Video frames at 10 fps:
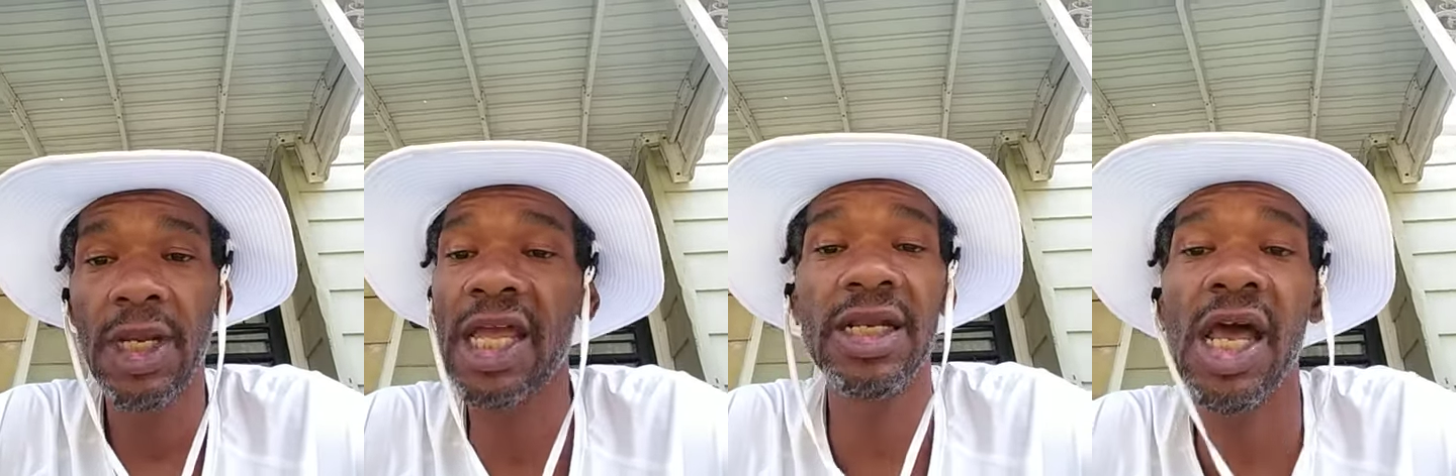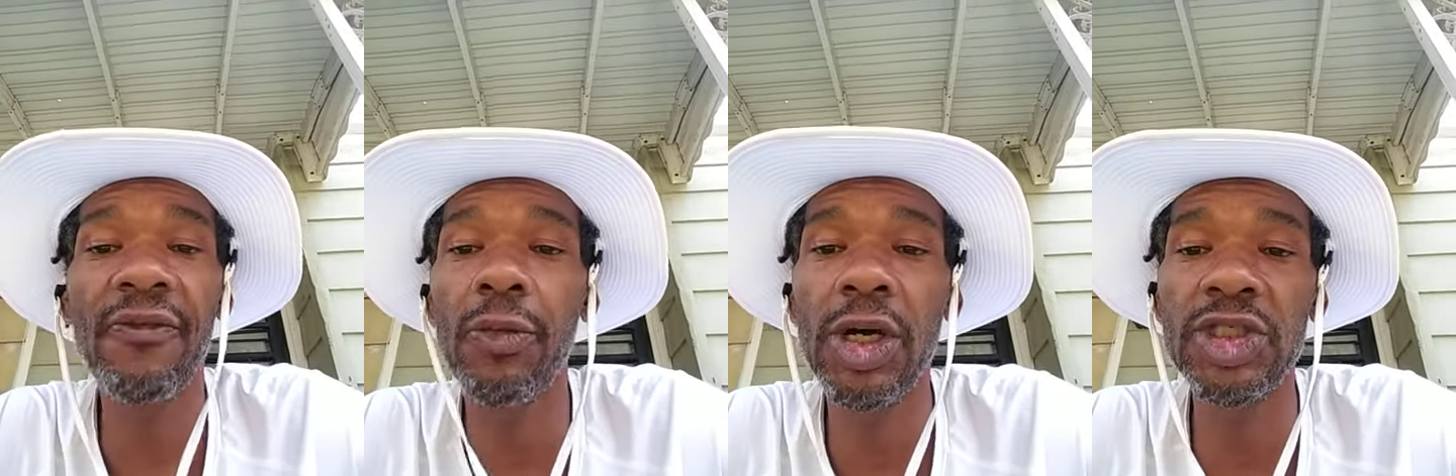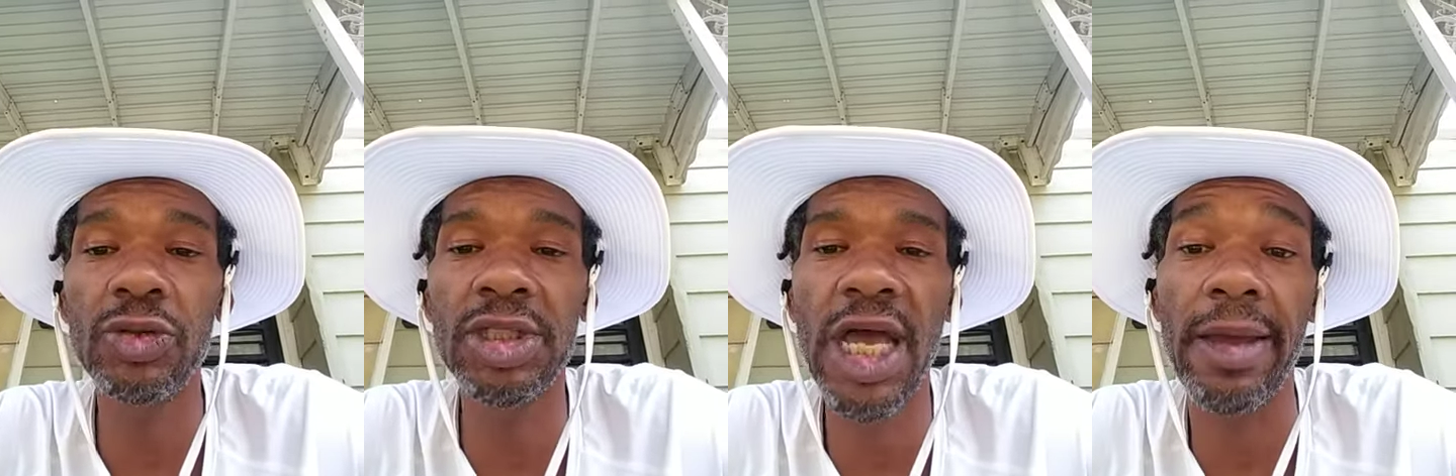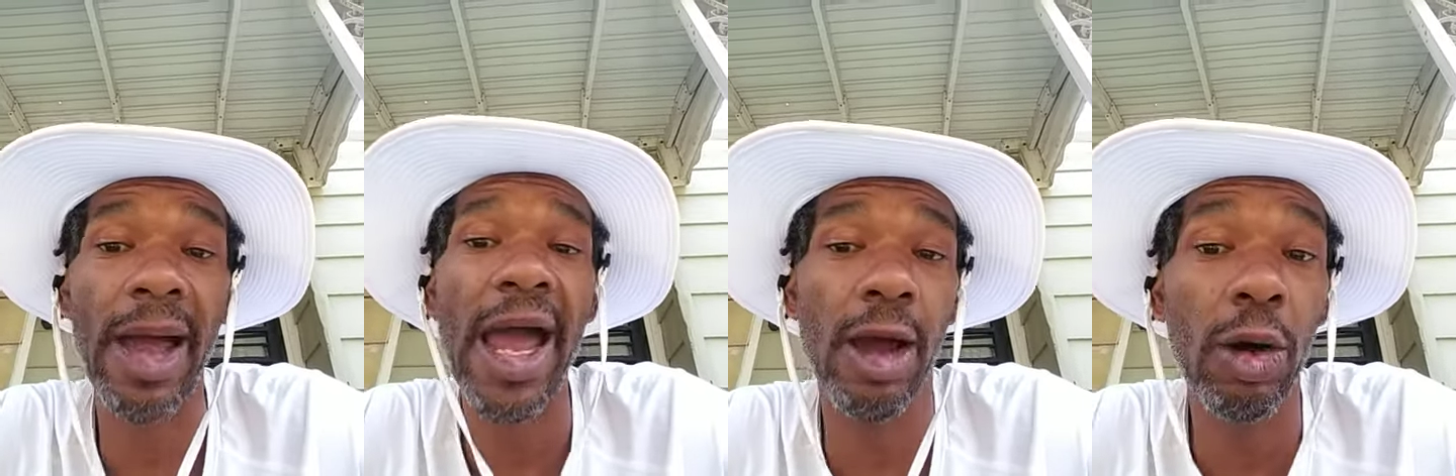It never was your time.
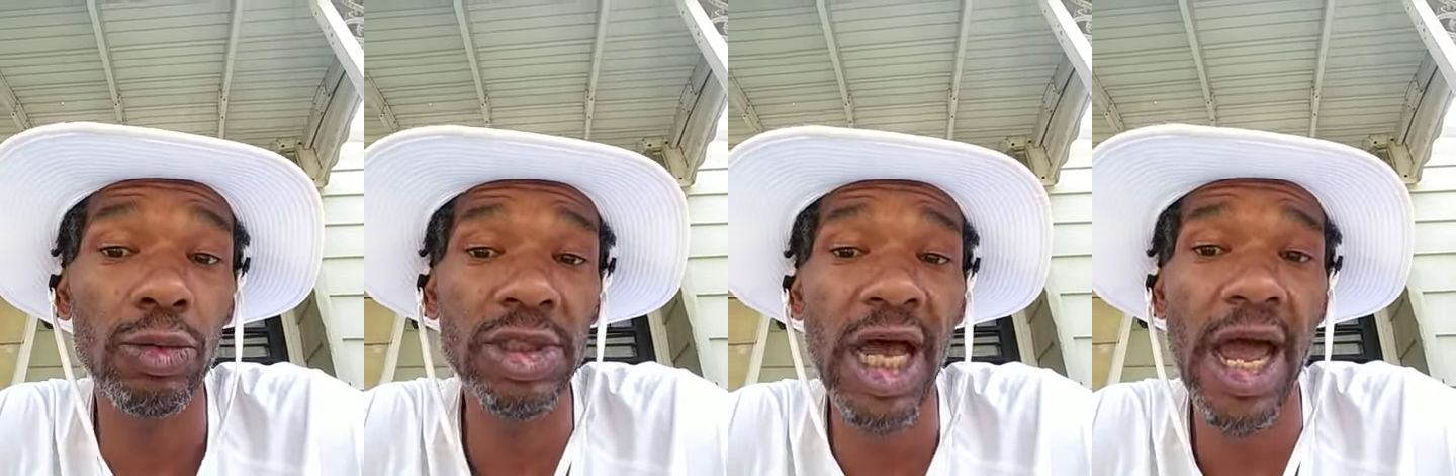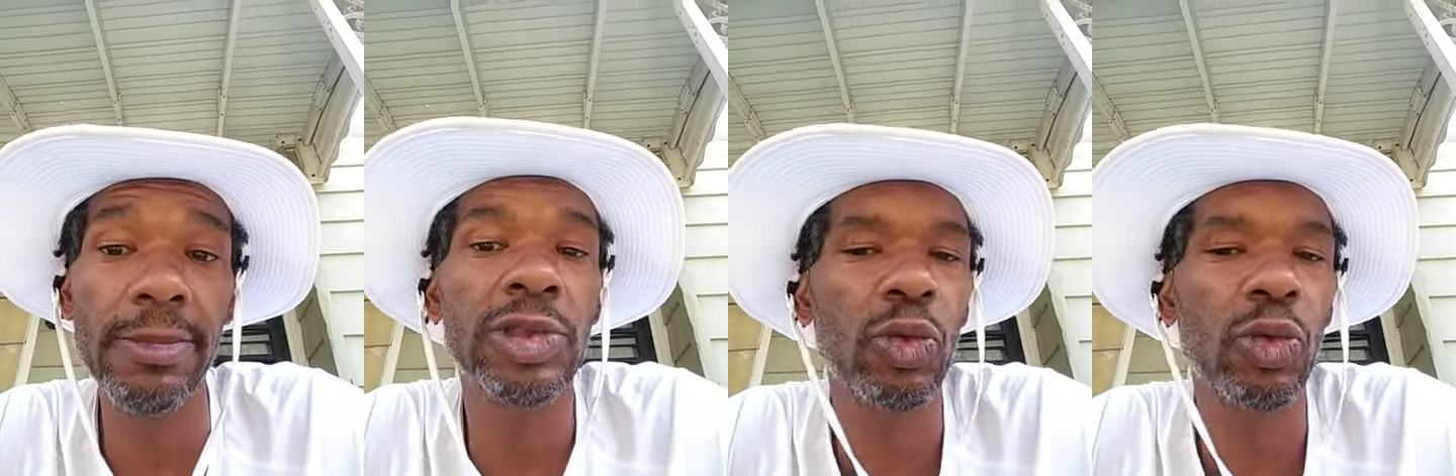I own time.